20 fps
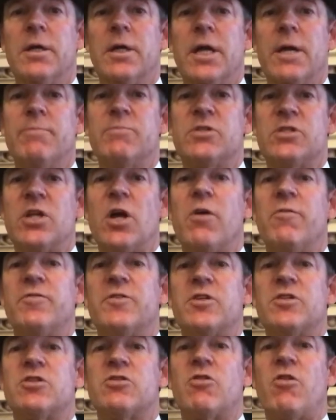himself
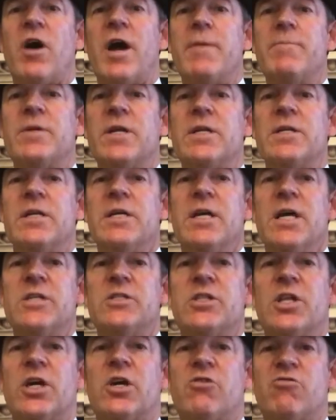described it
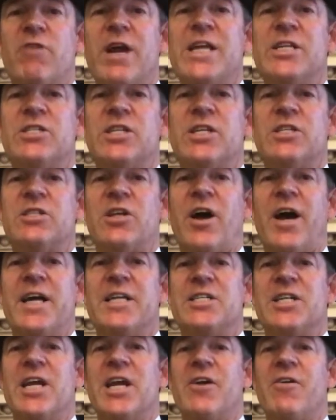as the craziest
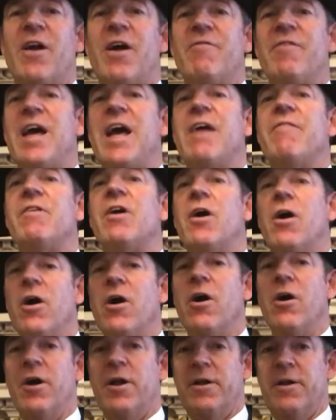idea I've ever
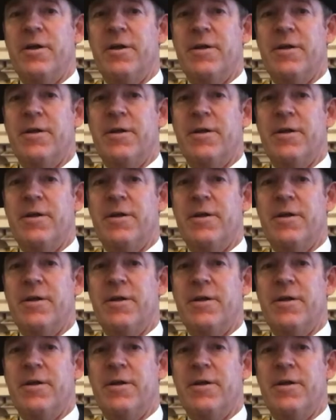heard.